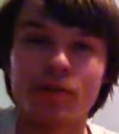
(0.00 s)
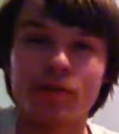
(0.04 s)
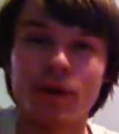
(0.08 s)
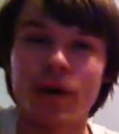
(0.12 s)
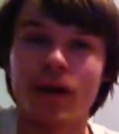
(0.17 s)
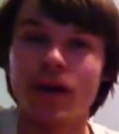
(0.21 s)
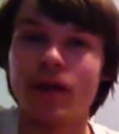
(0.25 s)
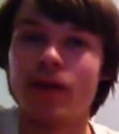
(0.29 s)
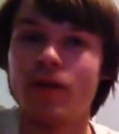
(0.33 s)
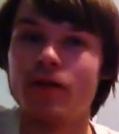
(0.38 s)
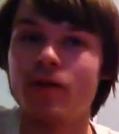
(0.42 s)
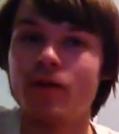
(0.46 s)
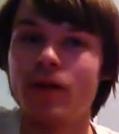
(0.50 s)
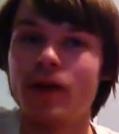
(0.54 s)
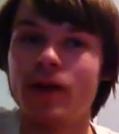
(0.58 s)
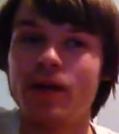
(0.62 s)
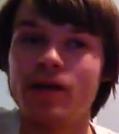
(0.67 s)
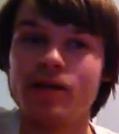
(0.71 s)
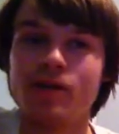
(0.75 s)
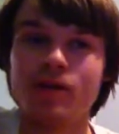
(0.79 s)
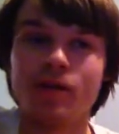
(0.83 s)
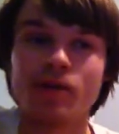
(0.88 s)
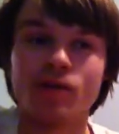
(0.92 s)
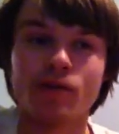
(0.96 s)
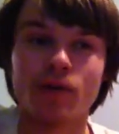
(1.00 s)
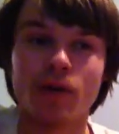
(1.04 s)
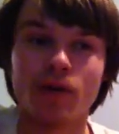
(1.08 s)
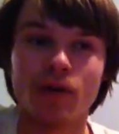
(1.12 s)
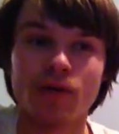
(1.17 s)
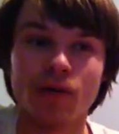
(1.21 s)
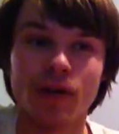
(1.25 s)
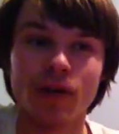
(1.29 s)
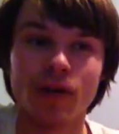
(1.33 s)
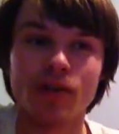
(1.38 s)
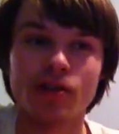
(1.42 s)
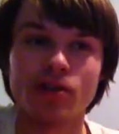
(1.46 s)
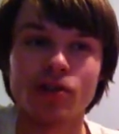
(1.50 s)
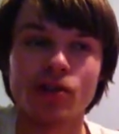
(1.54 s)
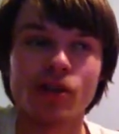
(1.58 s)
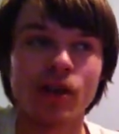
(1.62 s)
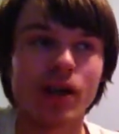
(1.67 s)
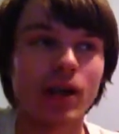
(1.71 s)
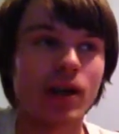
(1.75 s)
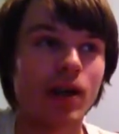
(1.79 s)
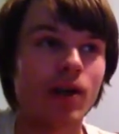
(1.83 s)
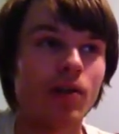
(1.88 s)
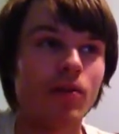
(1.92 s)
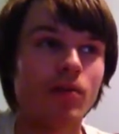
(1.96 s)
Brandon Rios for 12 rounds,
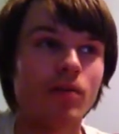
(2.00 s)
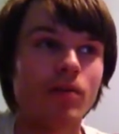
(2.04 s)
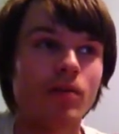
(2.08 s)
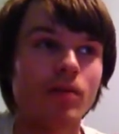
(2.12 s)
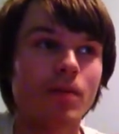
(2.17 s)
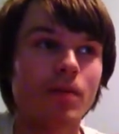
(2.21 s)
shutout.